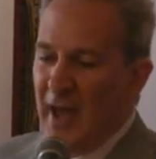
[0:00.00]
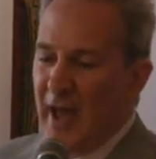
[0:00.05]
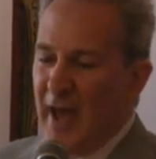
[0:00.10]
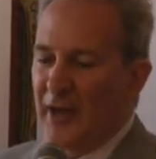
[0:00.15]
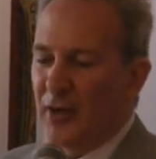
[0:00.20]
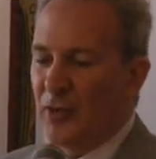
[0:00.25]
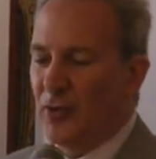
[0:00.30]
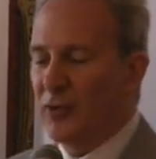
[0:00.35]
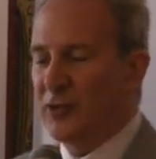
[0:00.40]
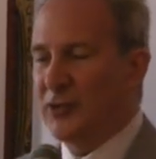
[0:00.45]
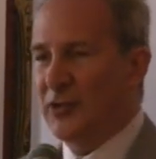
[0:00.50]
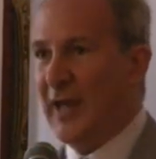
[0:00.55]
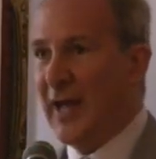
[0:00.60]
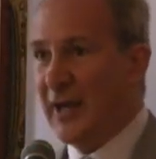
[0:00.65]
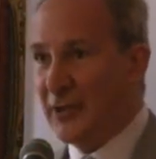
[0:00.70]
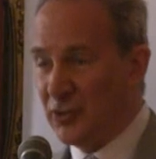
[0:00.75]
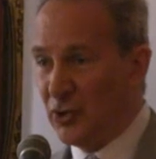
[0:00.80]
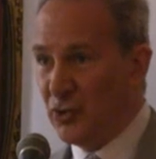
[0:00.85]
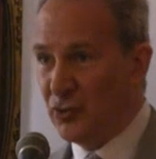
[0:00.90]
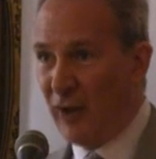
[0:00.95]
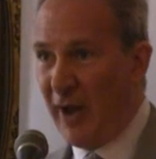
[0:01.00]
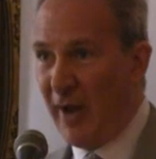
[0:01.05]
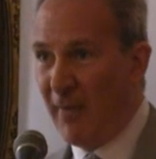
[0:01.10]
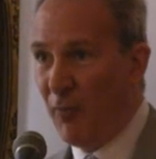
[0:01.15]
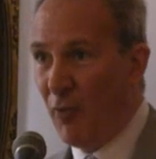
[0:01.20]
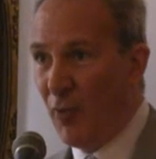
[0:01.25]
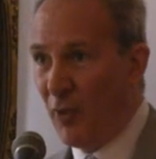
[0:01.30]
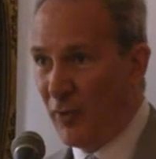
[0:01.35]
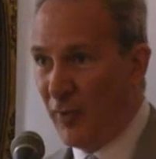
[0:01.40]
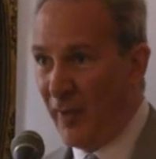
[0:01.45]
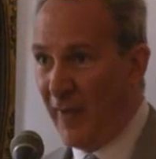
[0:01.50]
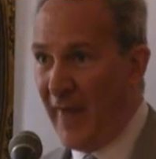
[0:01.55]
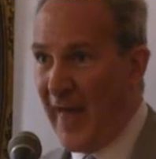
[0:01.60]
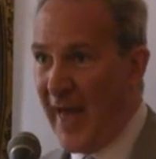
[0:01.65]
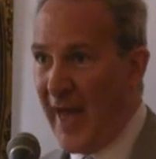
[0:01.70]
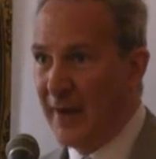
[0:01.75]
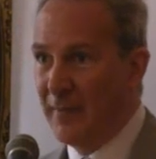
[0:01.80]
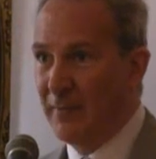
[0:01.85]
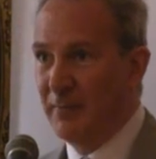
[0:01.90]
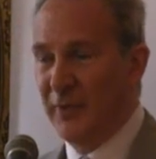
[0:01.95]
And of course, it actually dropped more than
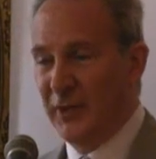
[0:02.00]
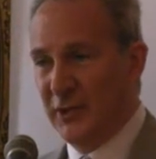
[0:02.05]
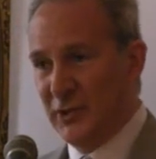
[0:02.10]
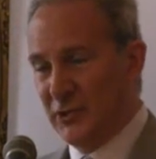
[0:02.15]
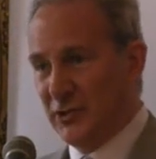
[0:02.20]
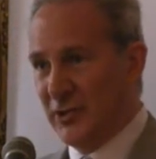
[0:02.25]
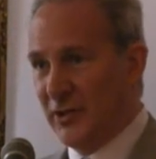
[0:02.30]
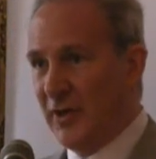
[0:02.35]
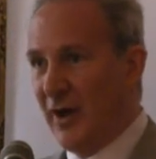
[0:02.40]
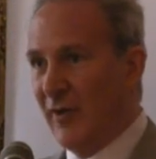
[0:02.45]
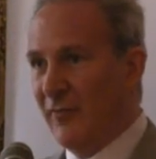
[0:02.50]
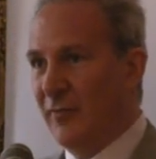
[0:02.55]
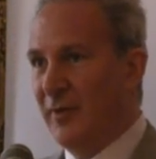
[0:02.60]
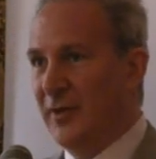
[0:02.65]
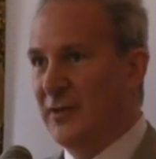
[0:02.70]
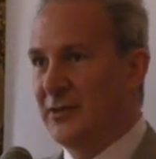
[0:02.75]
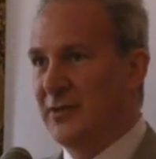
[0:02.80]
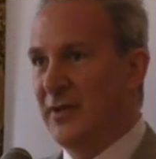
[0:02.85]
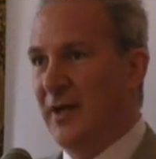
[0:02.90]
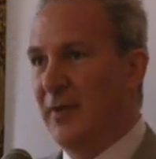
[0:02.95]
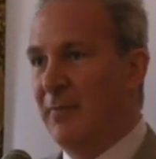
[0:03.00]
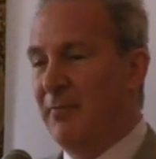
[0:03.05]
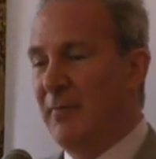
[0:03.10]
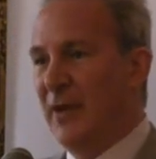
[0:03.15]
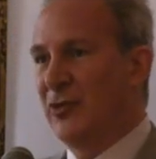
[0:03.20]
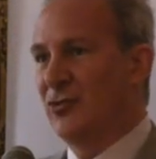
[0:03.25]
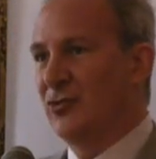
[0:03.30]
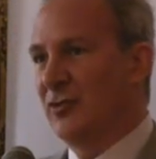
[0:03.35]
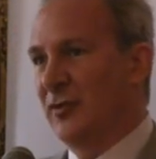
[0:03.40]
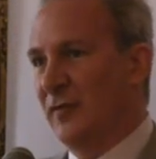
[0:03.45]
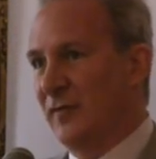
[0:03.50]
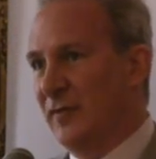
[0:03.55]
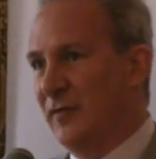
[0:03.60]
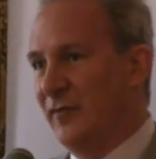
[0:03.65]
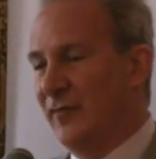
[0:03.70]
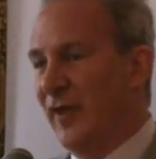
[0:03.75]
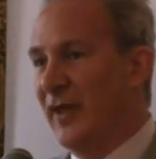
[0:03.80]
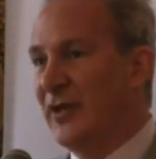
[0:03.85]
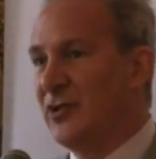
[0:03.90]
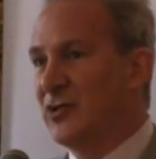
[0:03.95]
that because the government's measures of
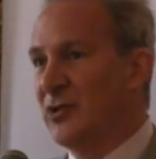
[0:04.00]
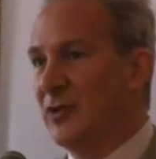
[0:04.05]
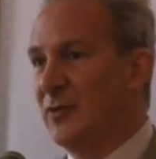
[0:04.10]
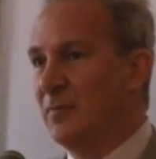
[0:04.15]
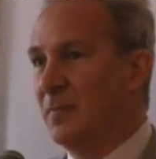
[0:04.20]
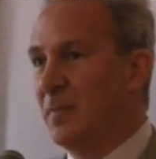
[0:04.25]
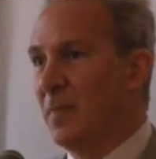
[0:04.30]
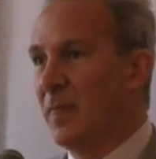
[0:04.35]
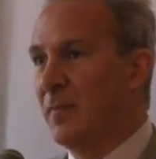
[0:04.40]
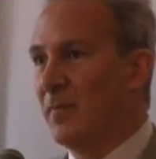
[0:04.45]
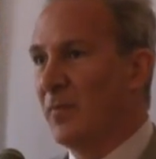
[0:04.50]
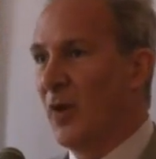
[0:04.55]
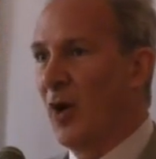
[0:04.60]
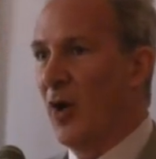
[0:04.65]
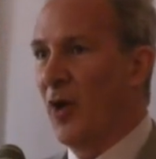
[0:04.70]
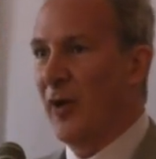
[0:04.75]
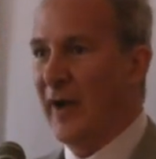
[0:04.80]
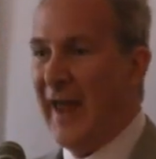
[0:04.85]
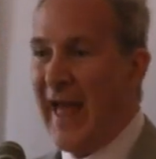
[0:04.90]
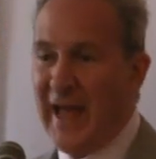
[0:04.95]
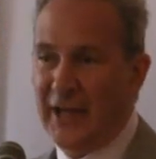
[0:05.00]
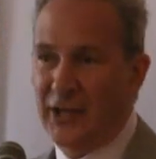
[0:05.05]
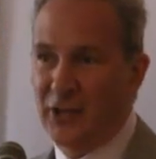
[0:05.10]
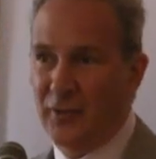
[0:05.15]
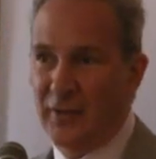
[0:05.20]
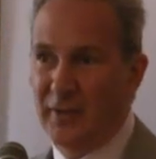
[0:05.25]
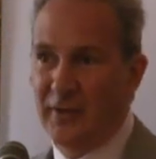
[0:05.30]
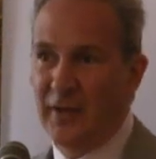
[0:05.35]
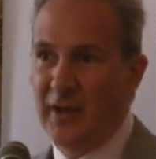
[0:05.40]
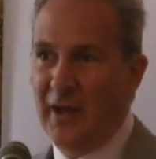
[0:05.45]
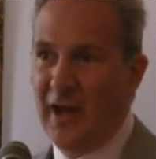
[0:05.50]
inflation are inaccurate.